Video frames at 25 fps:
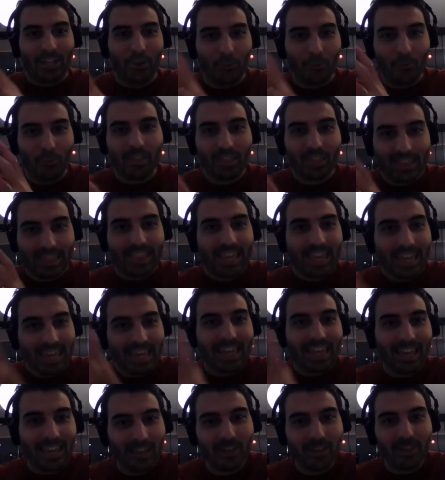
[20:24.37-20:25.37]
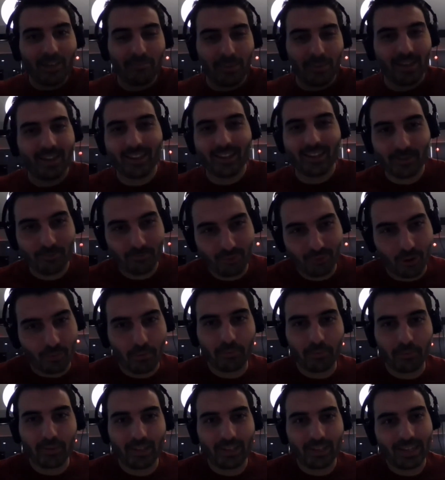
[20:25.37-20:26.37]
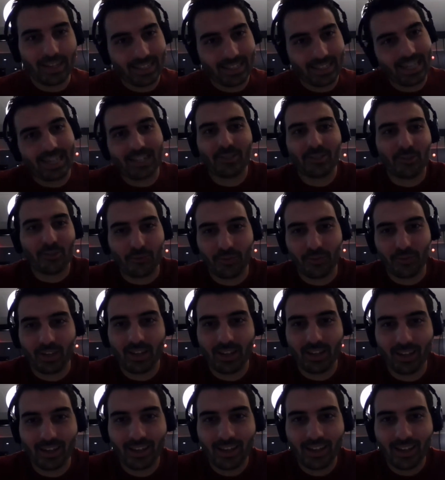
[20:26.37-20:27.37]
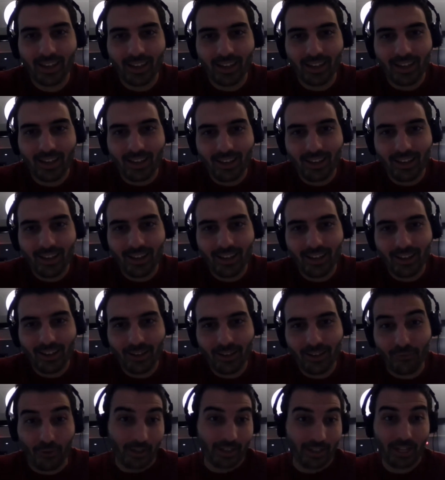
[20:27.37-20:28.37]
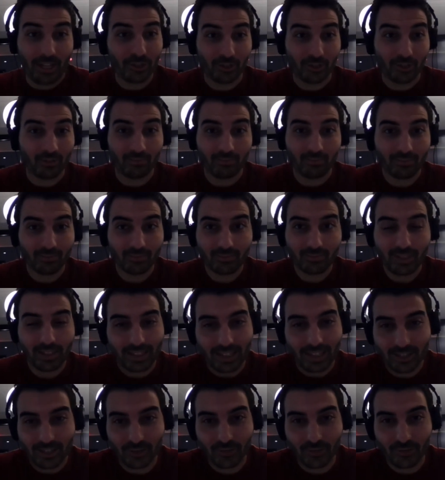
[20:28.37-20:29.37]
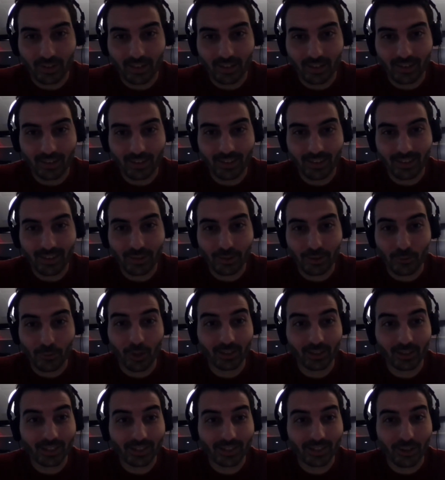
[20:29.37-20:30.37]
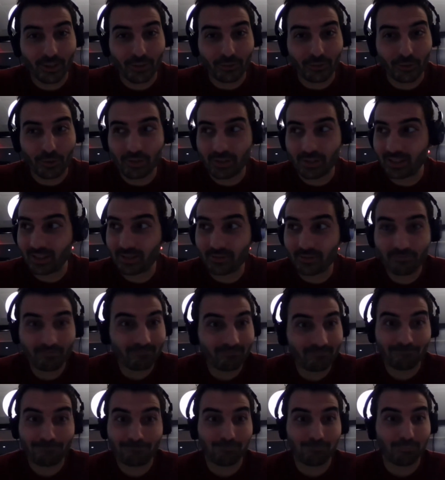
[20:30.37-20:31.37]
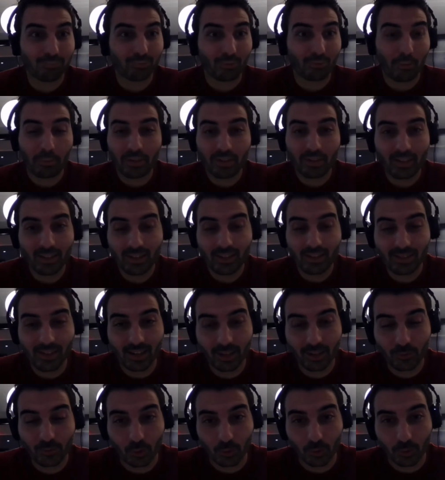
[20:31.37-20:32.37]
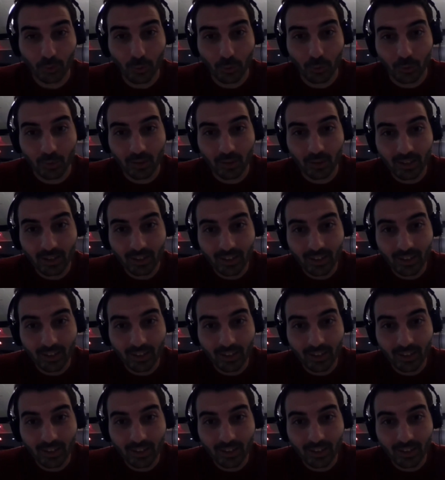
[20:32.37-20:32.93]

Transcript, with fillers: know the biggest probably catastrophe, uh, financial catastrophe the the world has gone through since probably the Second World War.